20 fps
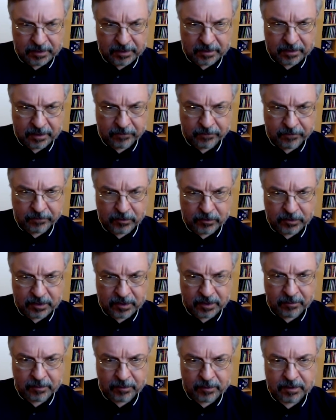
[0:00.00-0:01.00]
and
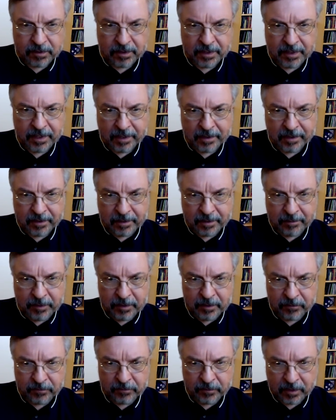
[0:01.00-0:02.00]
unfortunately, there was again
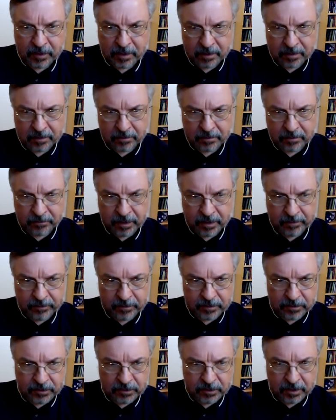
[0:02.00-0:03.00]
immediate recurrence of the
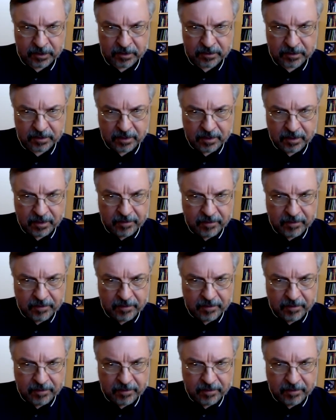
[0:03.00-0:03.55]
FSGS.